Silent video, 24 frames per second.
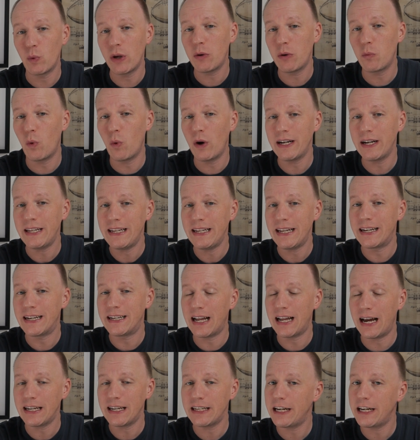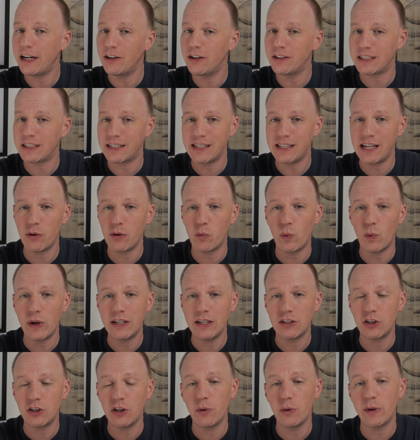Week 1, he had 9 carries, and then in
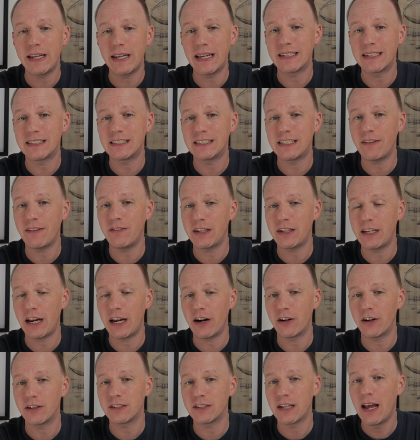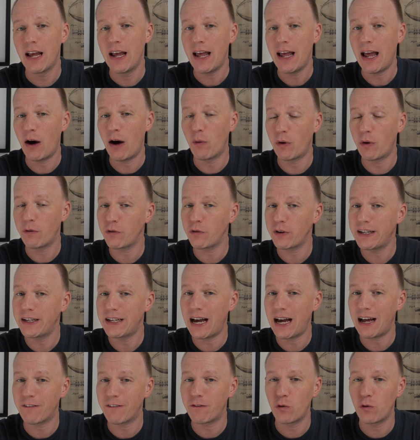Week 2, he had 7 carries. However, he
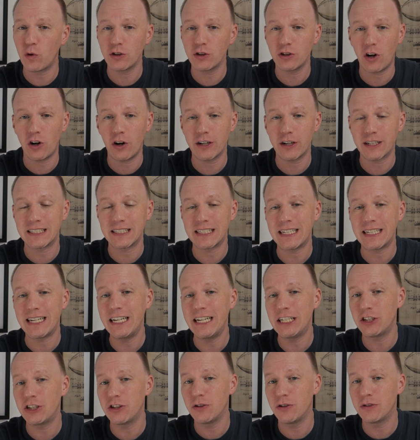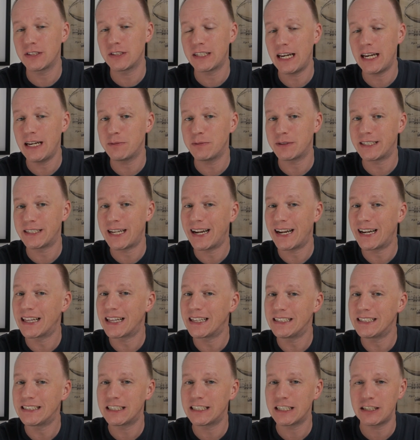got 4 targets in each of those games and had at
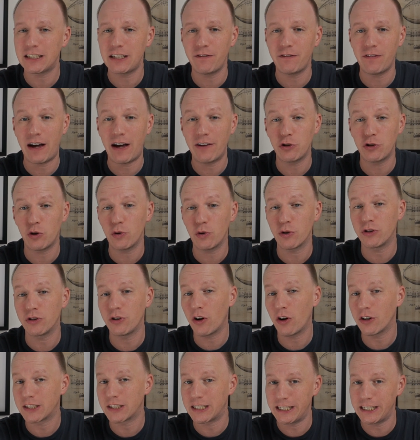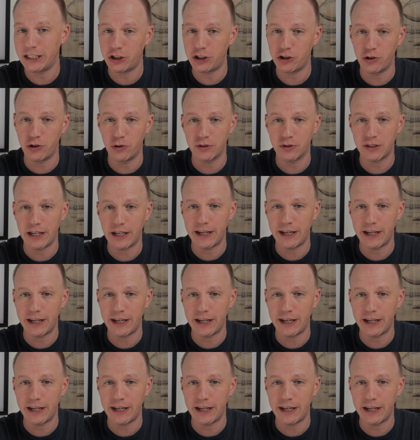least 65 total yards in each of those